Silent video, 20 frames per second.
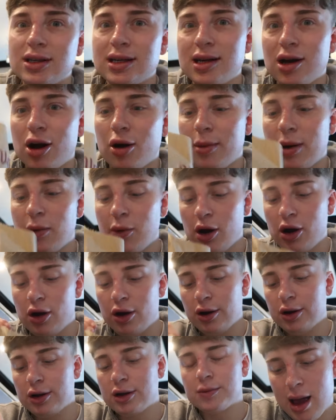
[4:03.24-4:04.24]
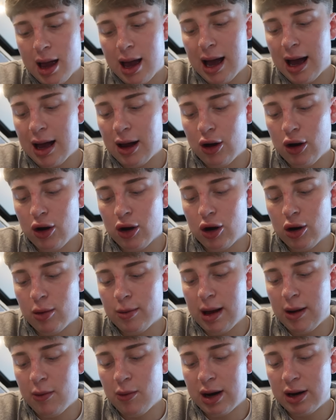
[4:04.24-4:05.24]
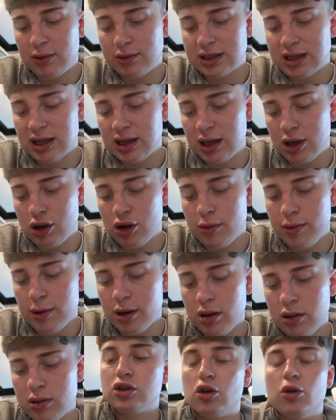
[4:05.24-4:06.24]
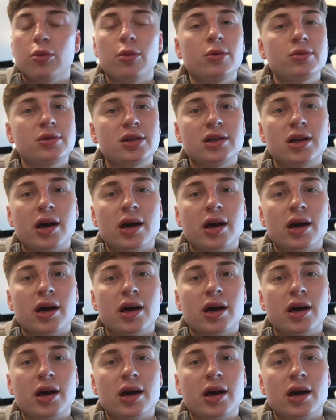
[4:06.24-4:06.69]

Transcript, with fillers: did all my work at home and when I was in the Uber so I'm up to